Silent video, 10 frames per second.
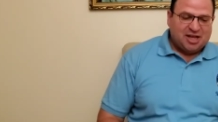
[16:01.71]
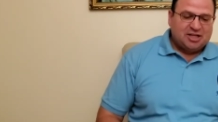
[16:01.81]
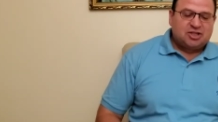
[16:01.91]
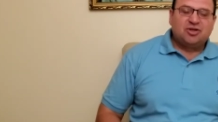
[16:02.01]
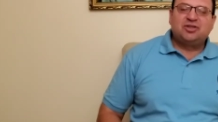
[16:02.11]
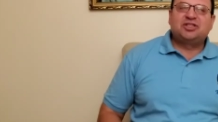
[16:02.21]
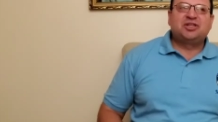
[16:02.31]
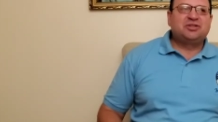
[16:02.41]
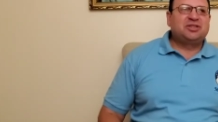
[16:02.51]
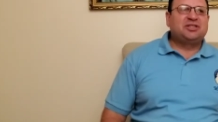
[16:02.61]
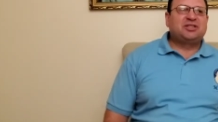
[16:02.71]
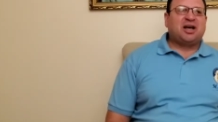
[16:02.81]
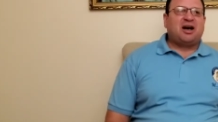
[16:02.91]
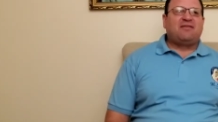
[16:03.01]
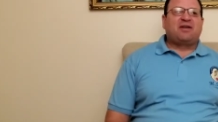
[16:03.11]
So the children
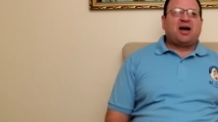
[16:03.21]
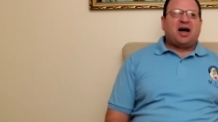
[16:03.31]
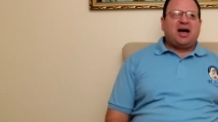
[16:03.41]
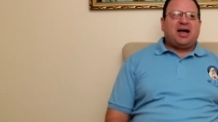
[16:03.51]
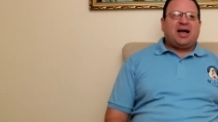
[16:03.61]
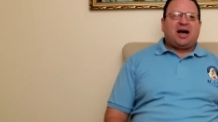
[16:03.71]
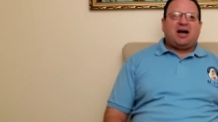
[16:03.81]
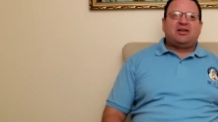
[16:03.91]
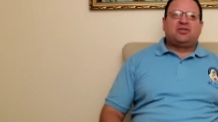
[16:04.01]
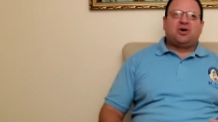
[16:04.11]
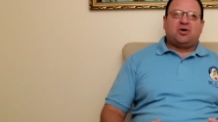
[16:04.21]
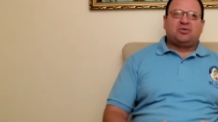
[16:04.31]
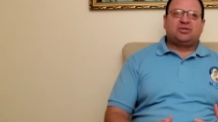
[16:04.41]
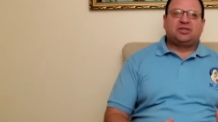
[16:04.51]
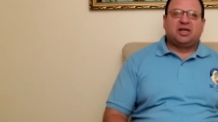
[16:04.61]
of God are
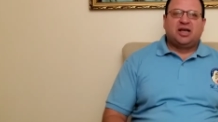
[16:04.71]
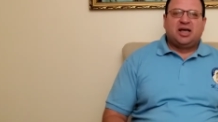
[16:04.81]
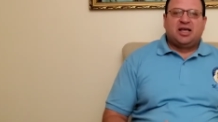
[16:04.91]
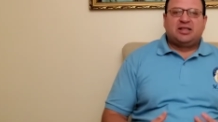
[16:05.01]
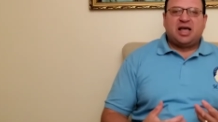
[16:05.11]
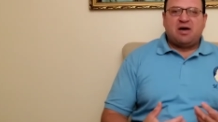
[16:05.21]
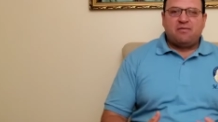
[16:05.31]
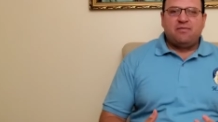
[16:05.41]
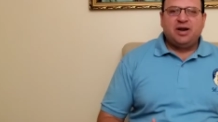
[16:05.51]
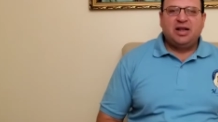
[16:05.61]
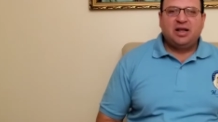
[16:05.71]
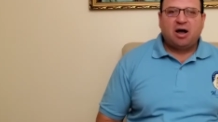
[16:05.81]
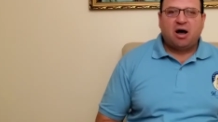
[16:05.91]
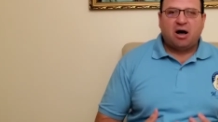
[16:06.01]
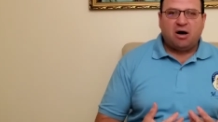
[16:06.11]
those that really
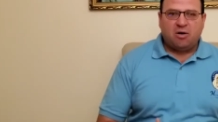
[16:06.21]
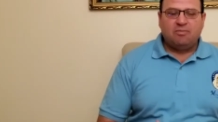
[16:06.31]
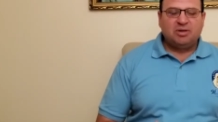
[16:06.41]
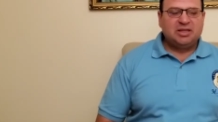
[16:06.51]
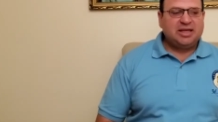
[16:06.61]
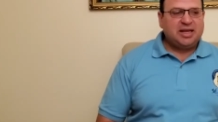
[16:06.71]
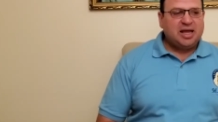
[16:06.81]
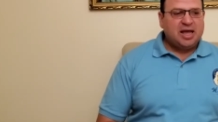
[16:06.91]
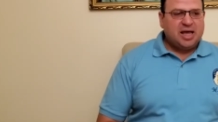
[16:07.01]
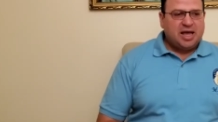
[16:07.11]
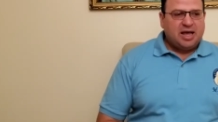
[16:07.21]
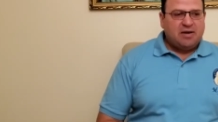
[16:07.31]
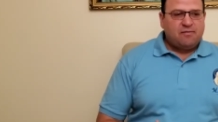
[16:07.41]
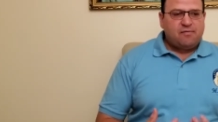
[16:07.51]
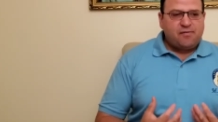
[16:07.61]
humbly
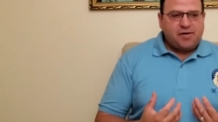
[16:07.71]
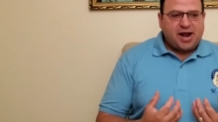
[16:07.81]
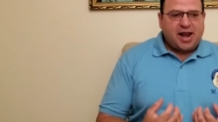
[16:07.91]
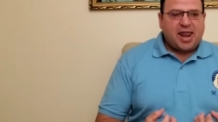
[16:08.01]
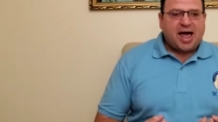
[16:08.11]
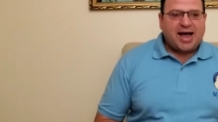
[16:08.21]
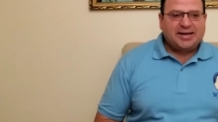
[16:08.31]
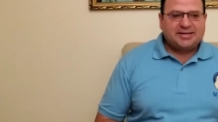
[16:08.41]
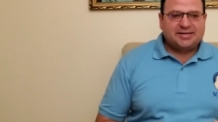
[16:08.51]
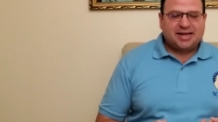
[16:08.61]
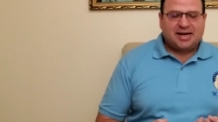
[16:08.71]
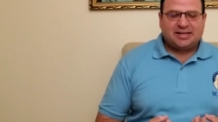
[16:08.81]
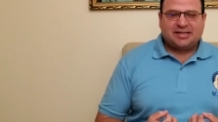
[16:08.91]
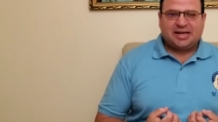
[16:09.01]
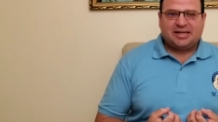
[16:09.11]
realize that
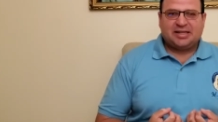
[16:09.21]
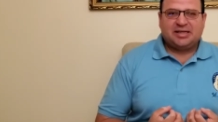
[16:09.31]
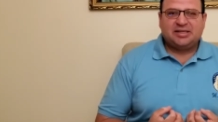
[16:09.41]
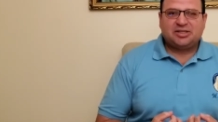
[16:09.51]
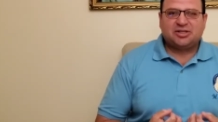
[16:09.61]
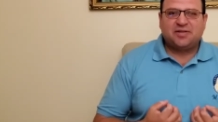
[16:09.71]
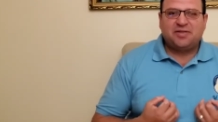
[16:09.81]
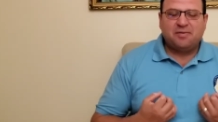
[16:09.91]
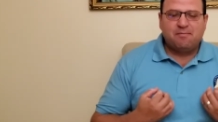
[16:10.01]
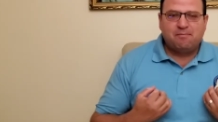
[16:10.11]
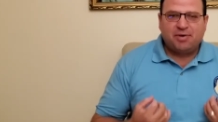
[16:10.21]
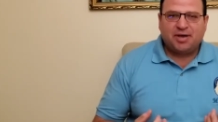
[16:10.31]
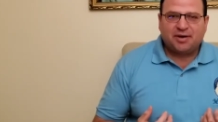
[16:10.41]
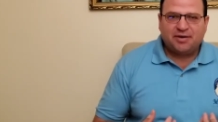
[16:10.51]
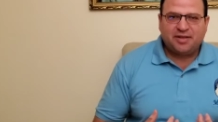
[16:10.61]
there is something
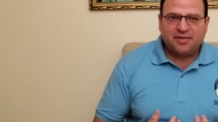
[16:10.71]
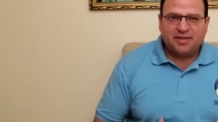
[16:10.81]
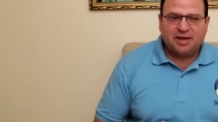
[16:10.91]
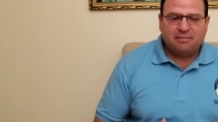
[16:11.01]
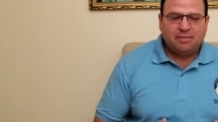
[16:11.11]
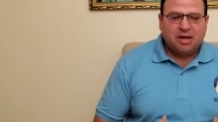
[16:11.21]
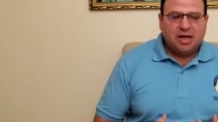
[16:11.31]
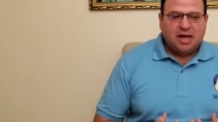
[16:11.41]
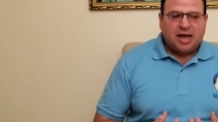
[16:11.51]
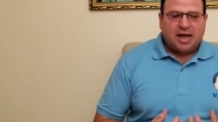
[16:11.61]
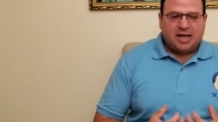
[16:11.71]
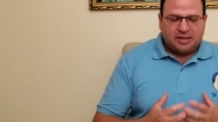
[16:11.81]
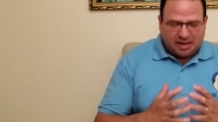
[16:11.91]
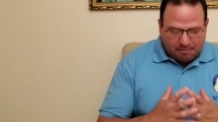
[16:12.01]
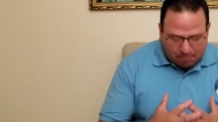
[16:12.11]
bigger than them, and
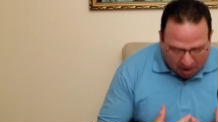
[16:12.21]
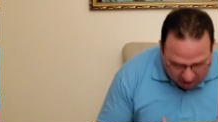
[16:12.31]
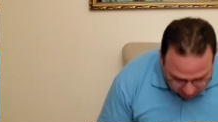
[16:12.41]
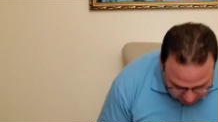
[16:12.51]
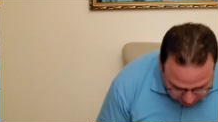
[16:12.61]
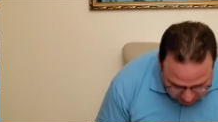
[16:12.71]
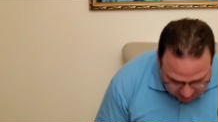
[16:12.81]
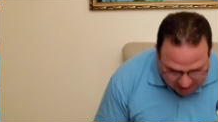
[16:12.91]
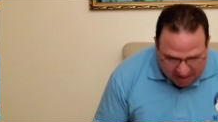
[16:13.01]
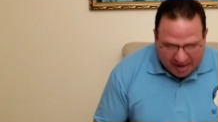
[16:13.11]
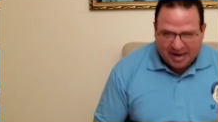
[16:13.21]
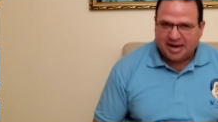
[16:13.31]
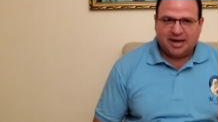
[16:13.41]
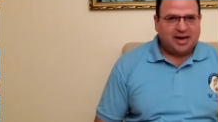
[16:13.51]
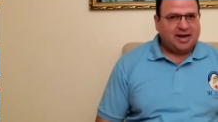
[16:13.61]
they bow to God
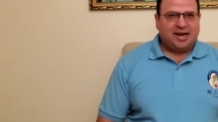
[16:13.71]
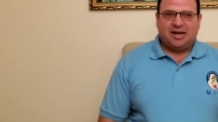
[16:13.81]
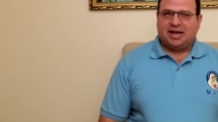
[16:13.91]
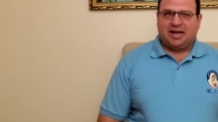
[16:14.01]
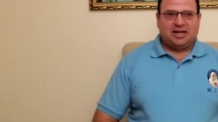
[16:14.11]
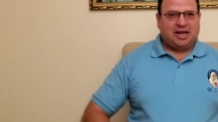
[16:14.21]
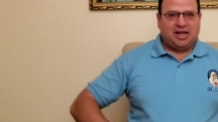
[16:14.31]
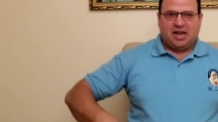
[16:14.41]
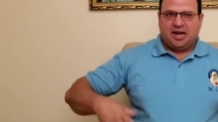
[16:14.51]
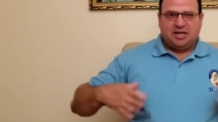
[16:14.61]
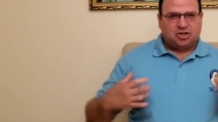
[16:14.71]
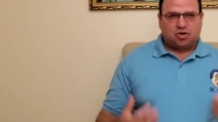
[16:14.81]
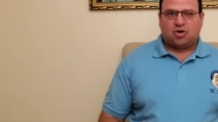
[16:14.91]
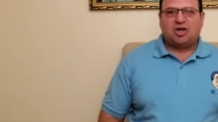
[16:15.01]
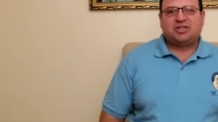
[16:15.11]
and they
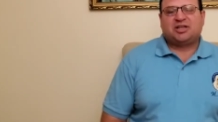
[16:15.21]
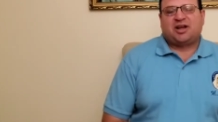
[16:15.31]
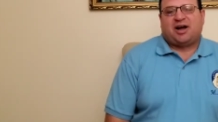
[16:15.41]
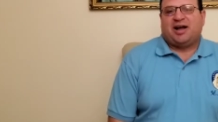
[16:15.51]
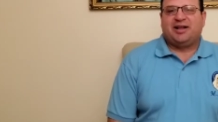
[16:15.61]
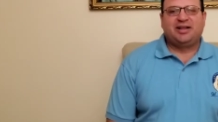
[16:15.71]
trust God.